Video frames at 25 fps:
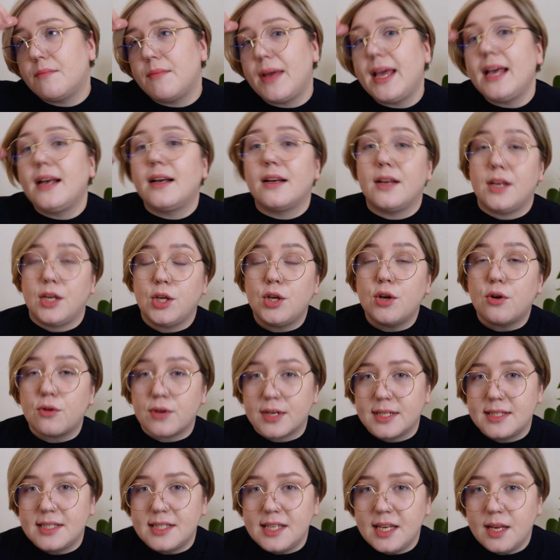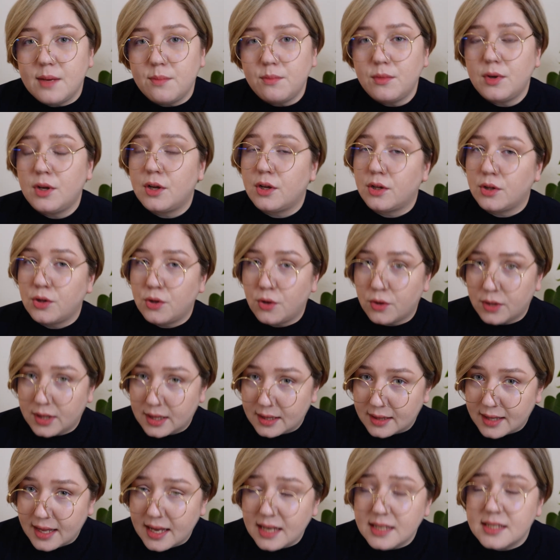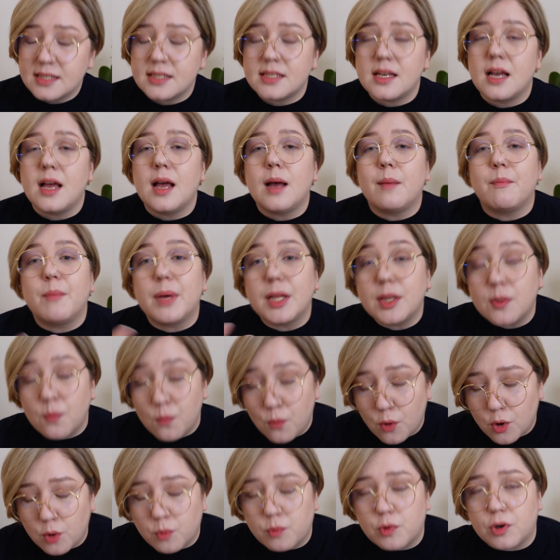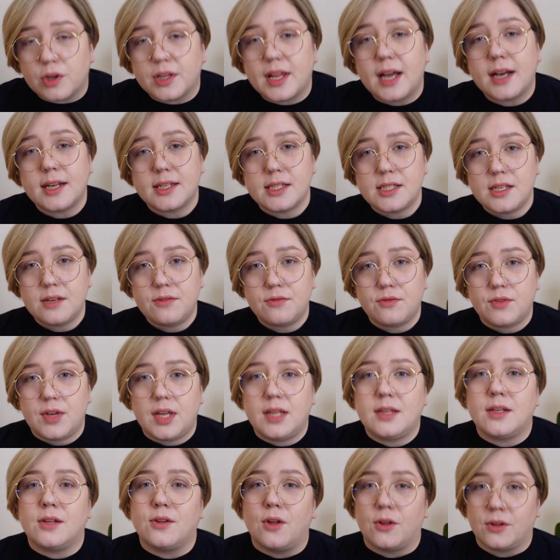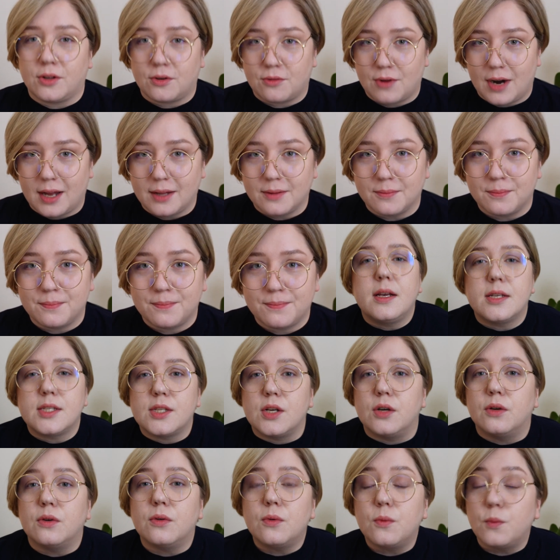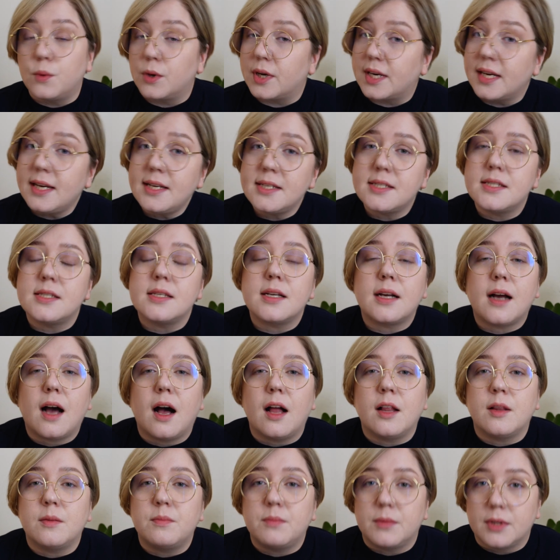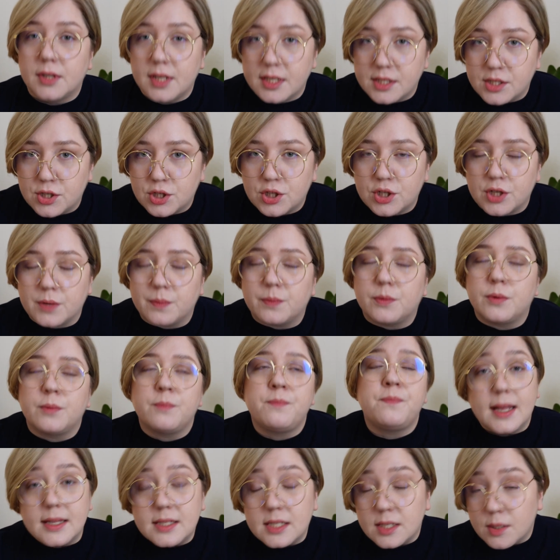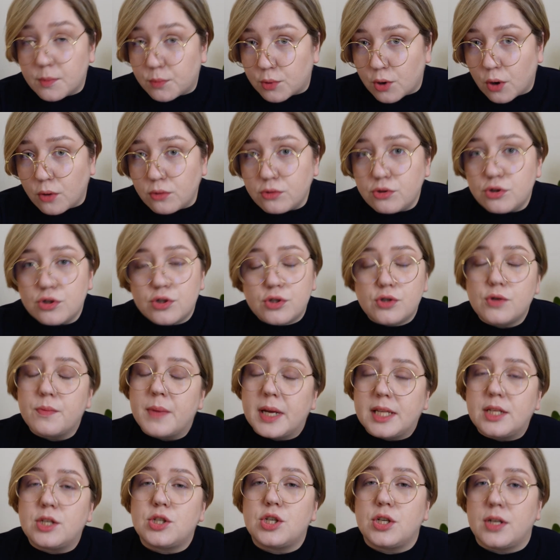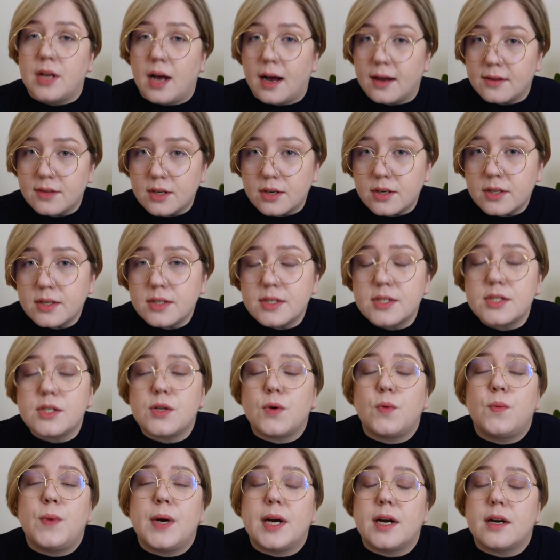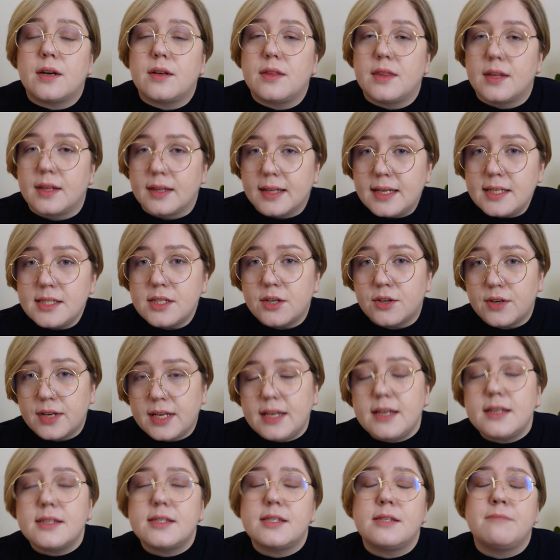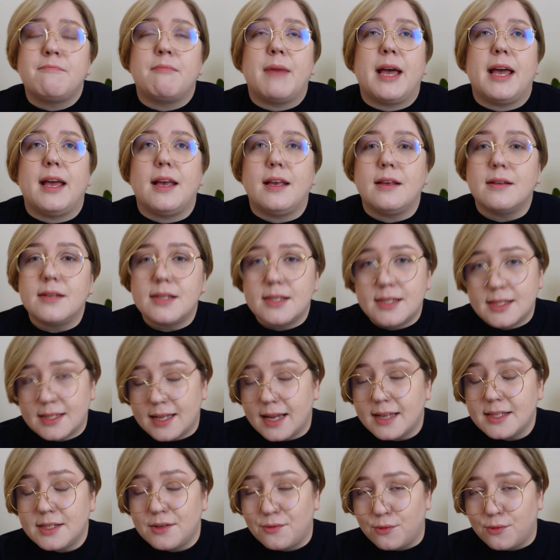make your team not less, but more productive in the long run. So, what is calm leadership? It's an approach to managing others where the leader is a steady